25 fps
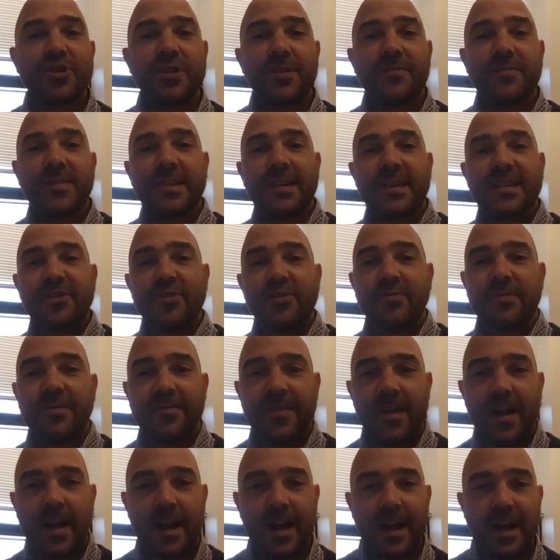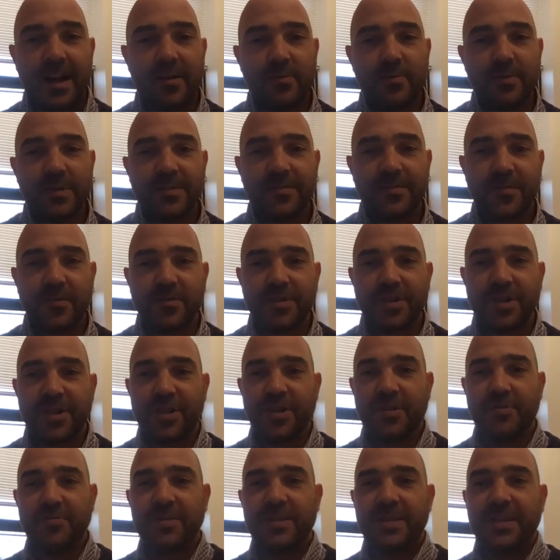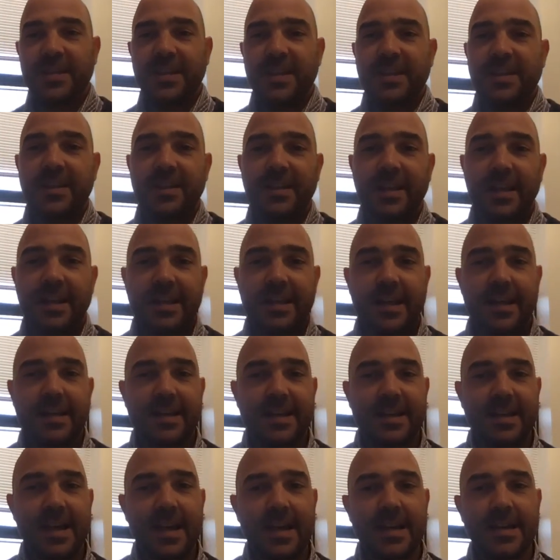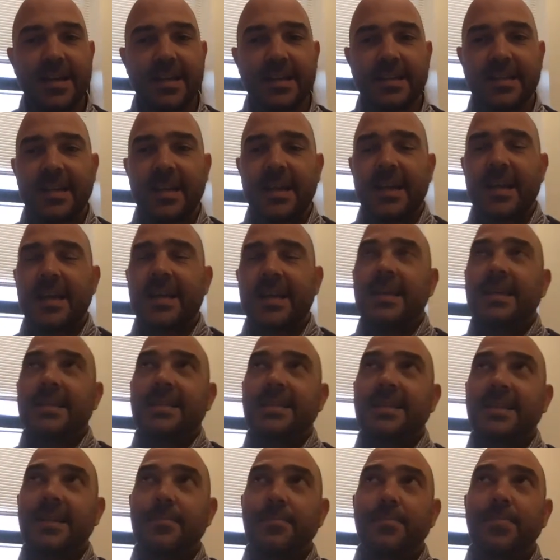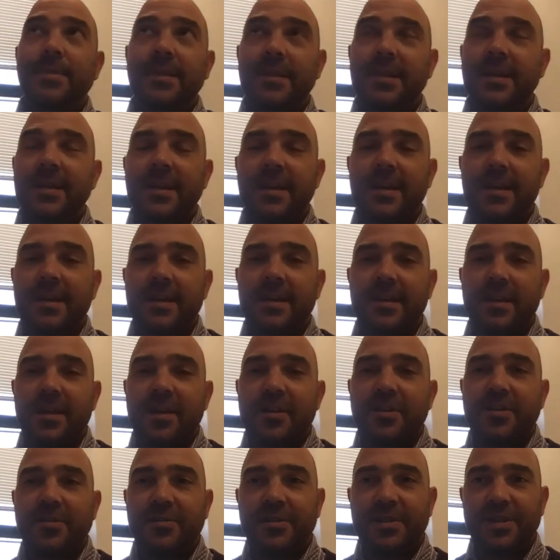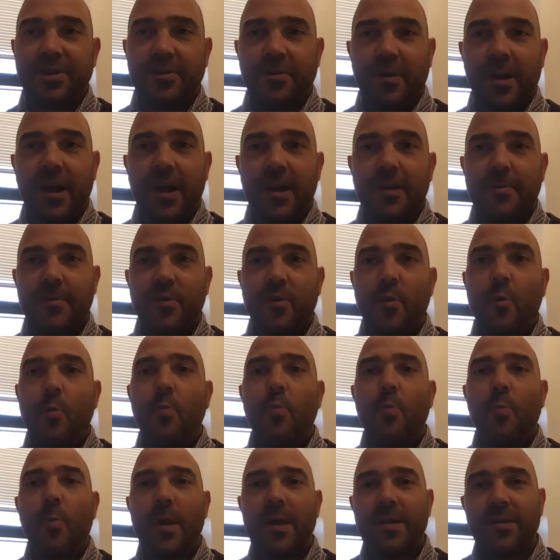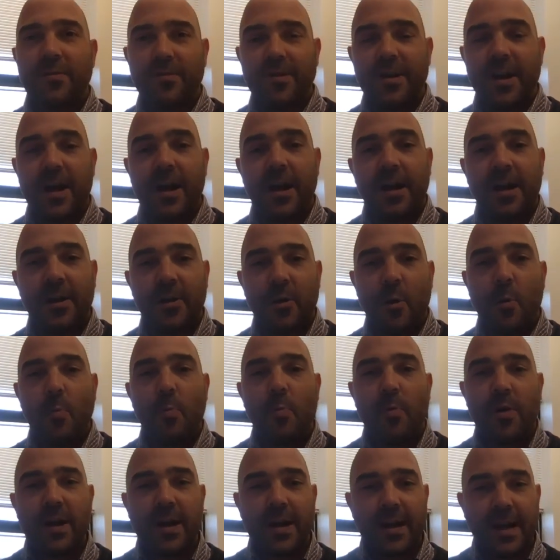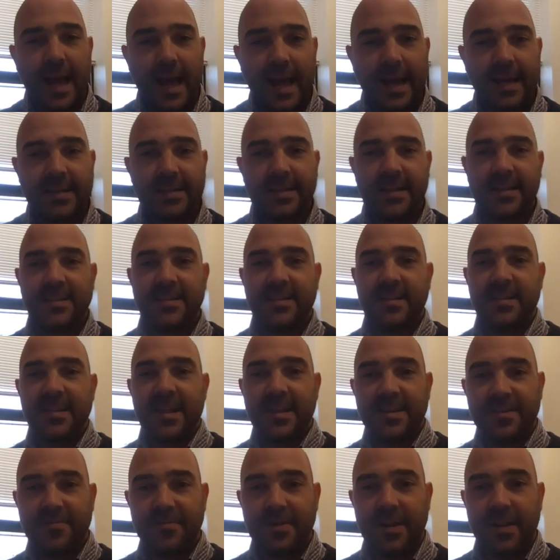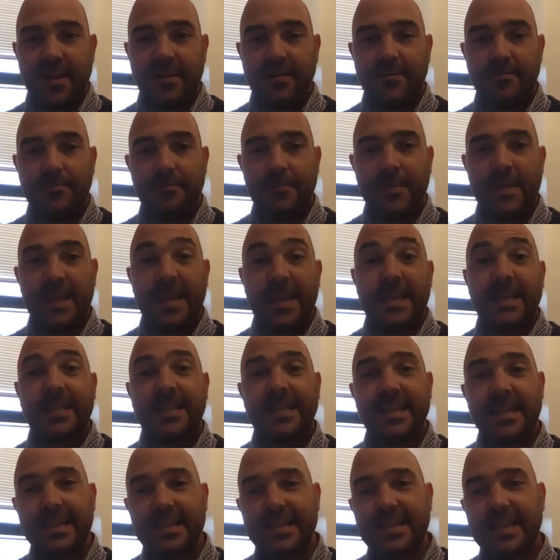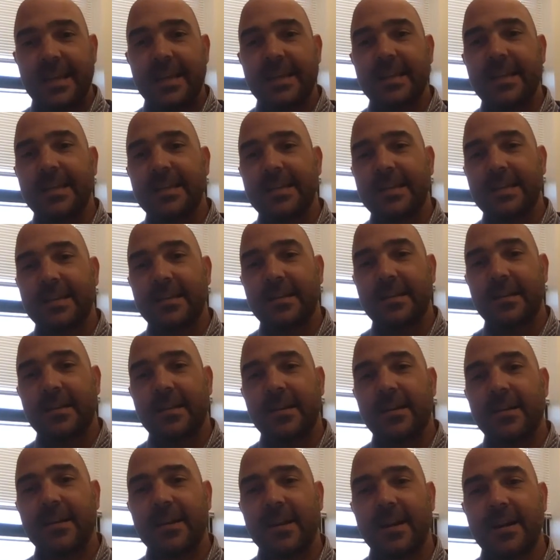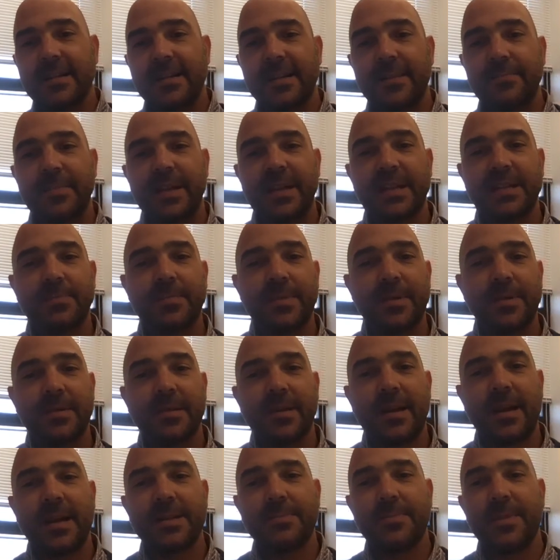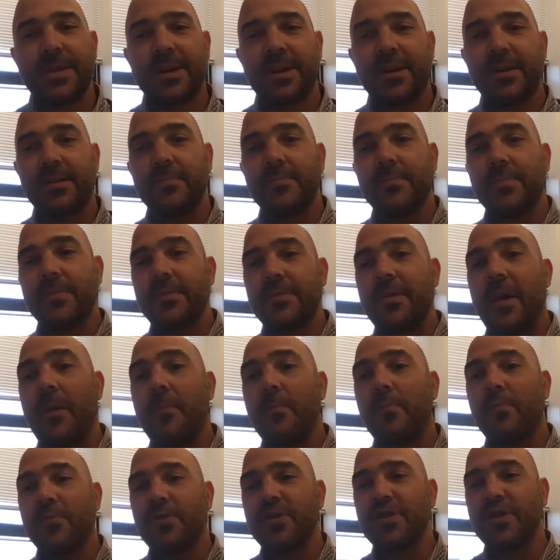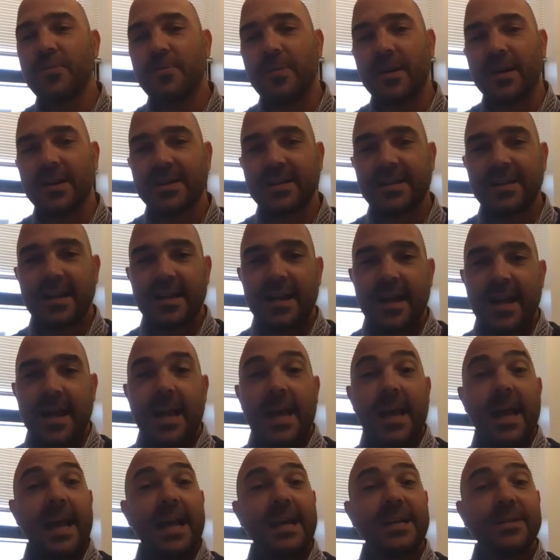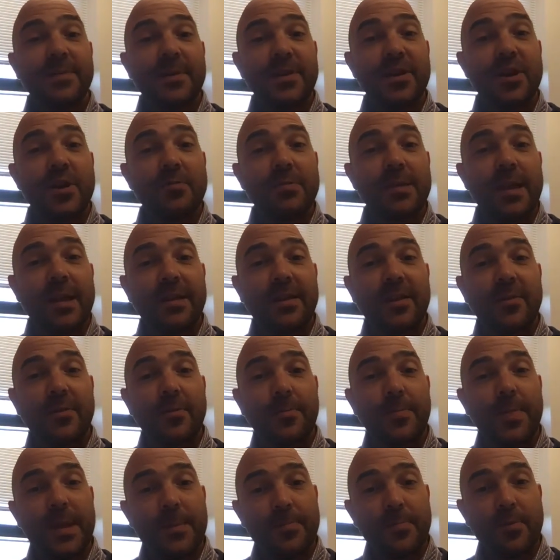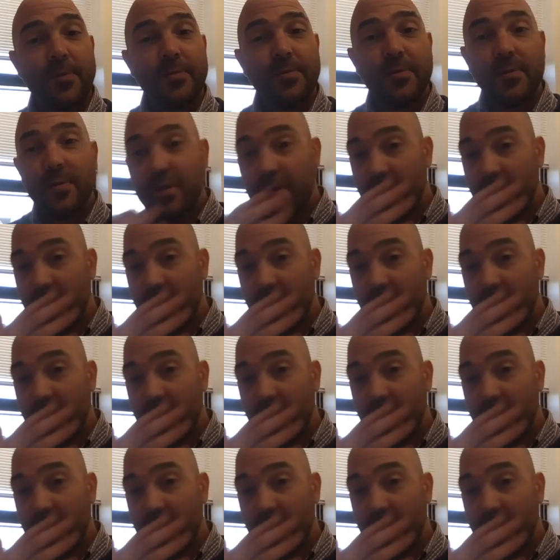of the digital divide was first used in the late 1990s simply to describe whether or not one had access to the internet. Since then, this concept has become more nuanced, as we know that there are people